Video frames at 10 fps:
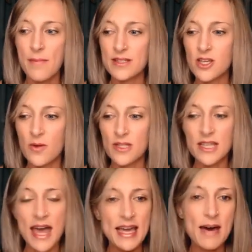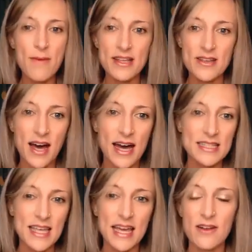So it's like, come on, you
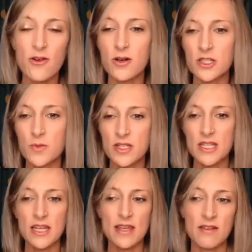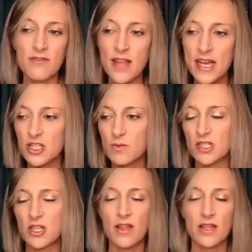guys. Like, and of course we see the inflation, we
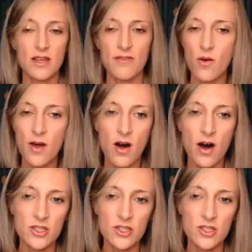see all this stuff going on.